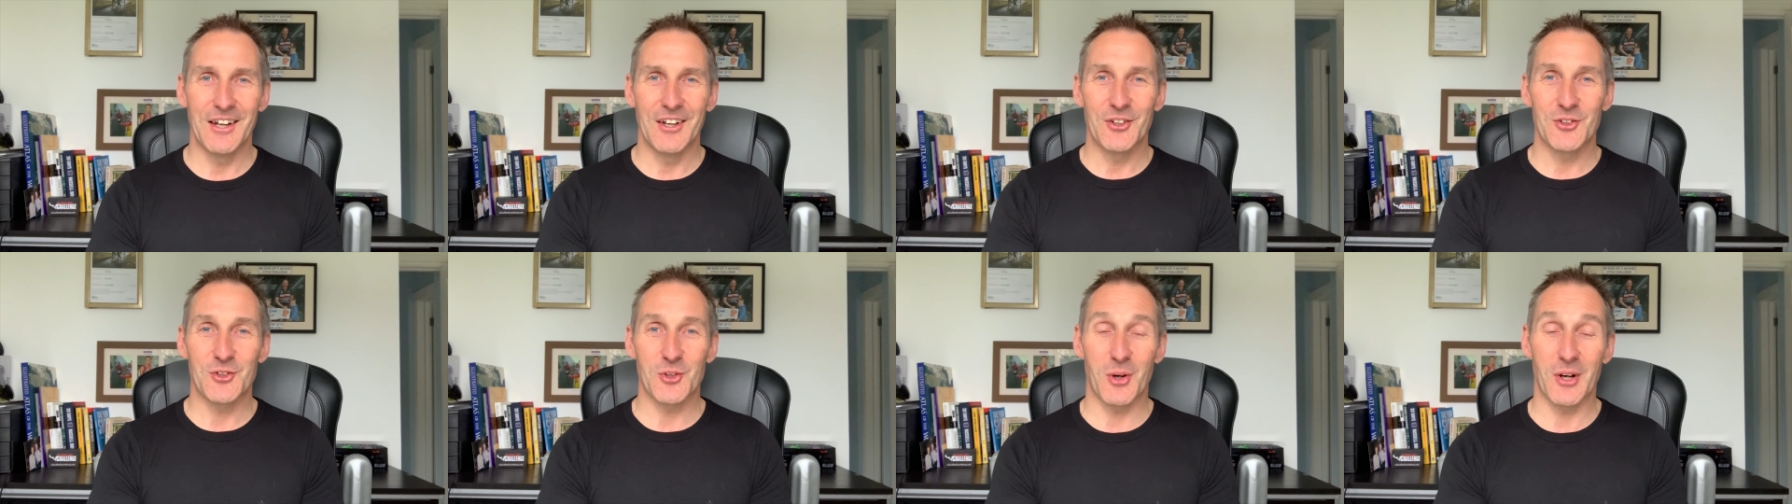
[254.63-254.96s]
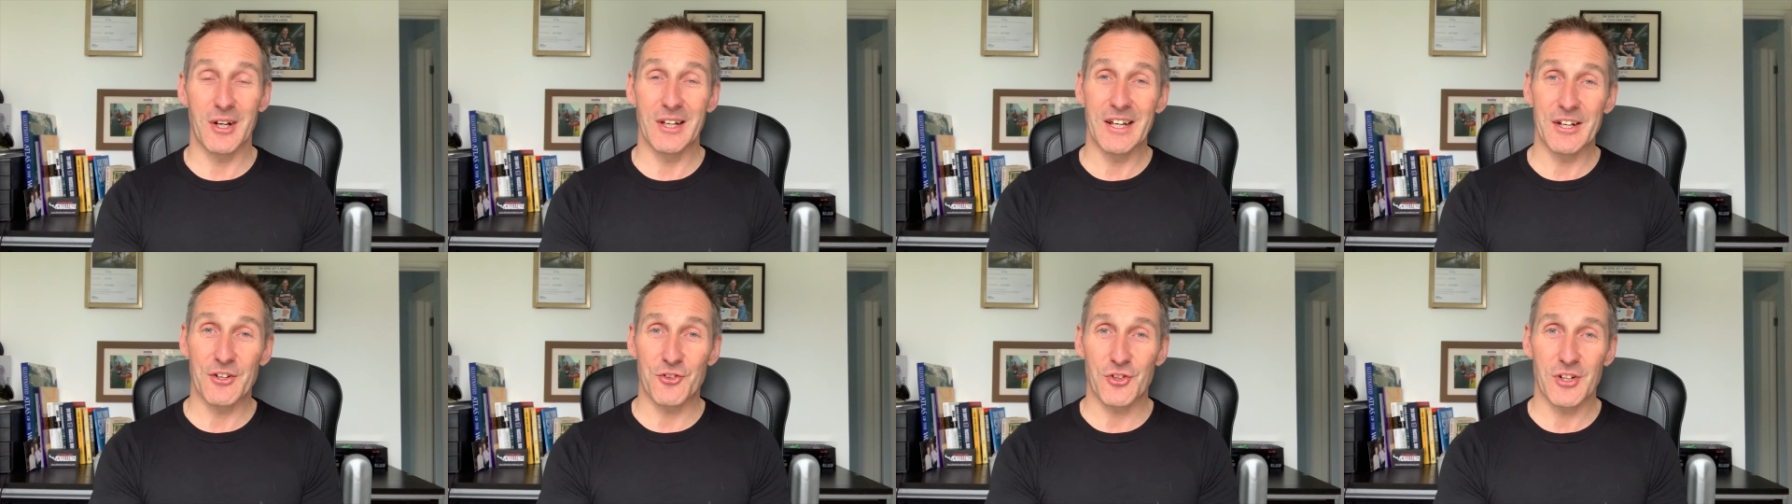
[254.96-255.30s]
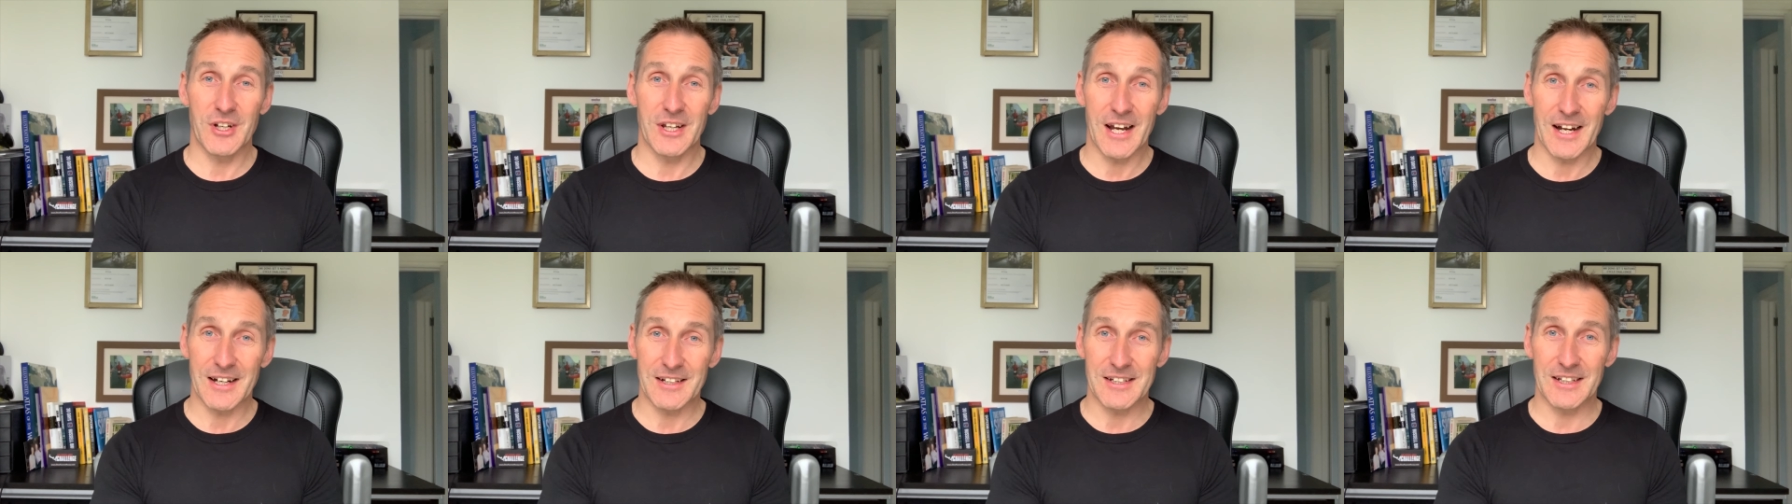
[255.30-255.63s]
So I
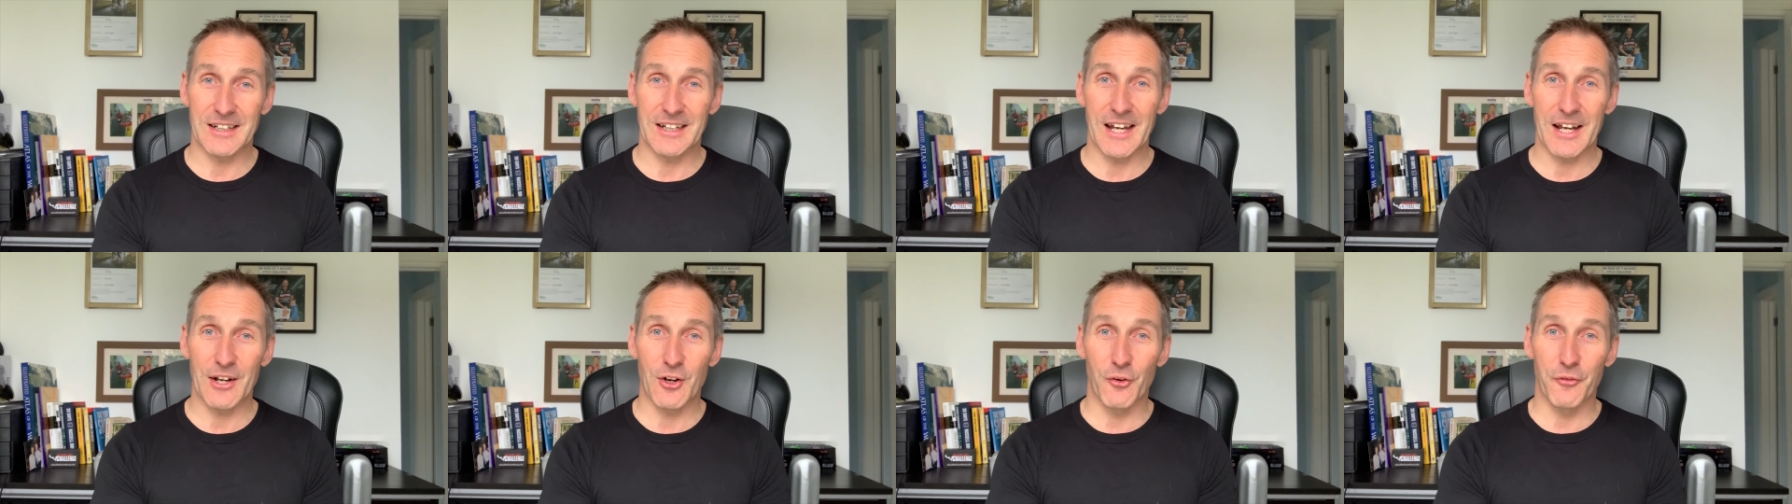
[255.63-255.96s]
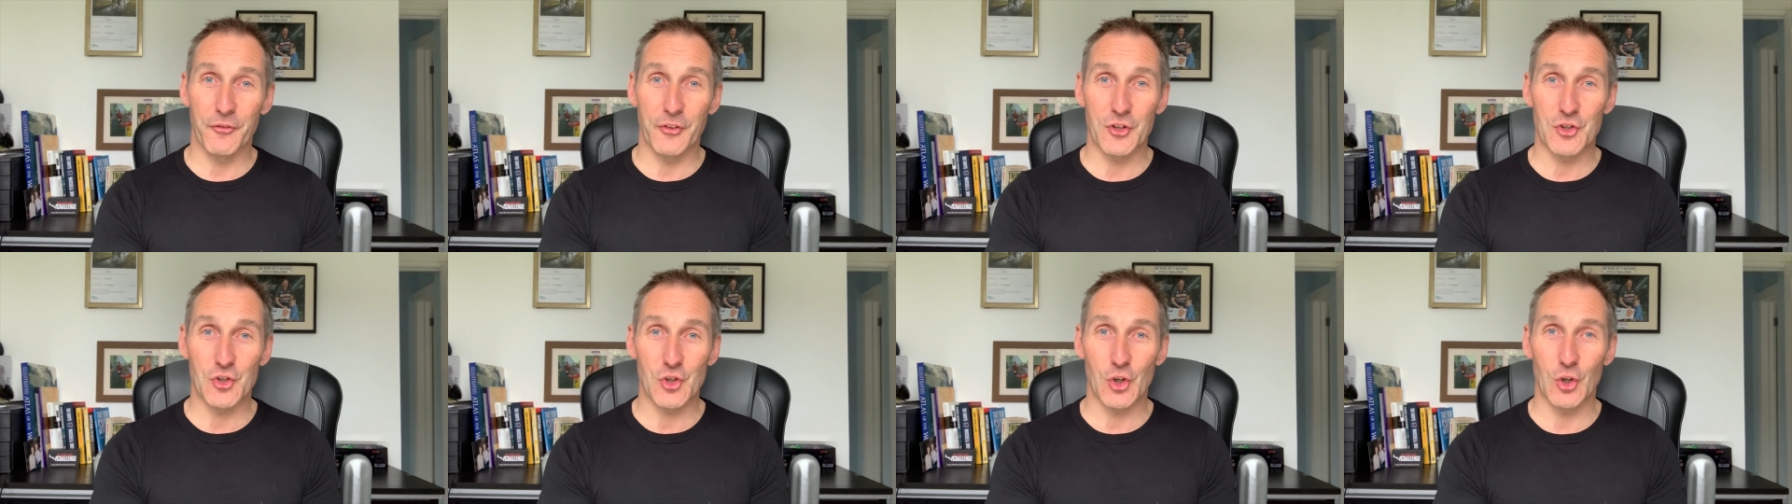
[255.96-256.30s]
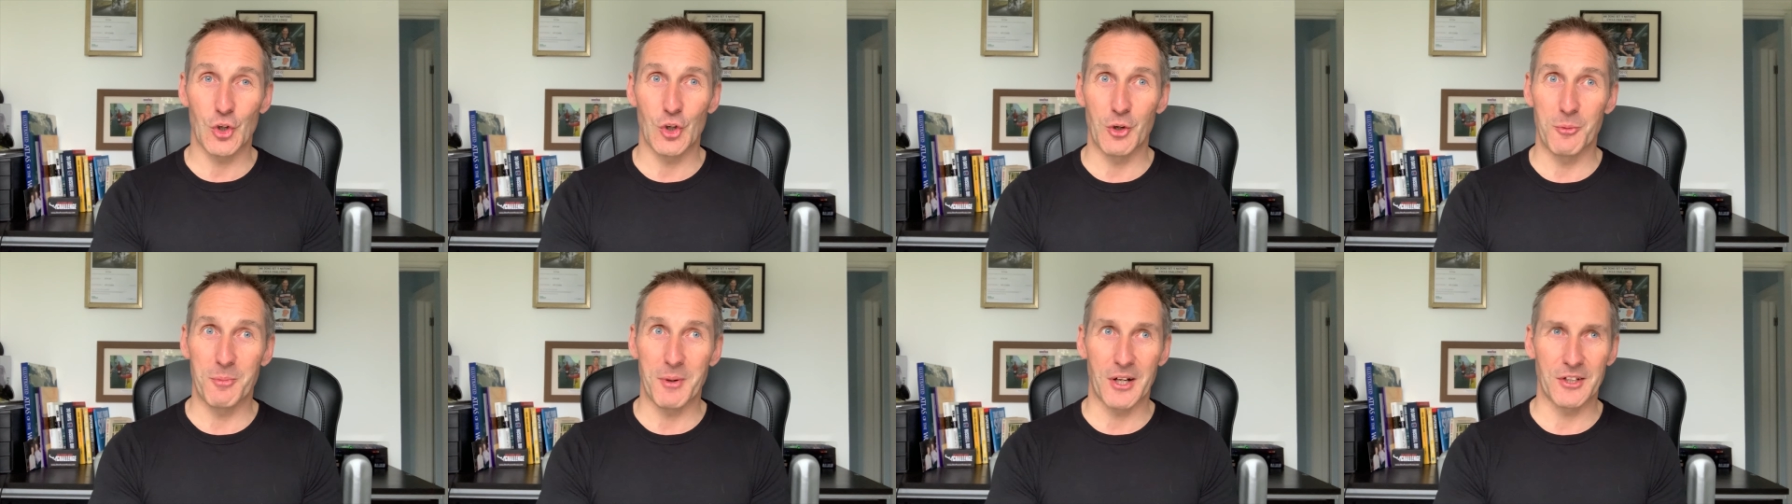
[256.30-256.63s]
literally had to get off the tube.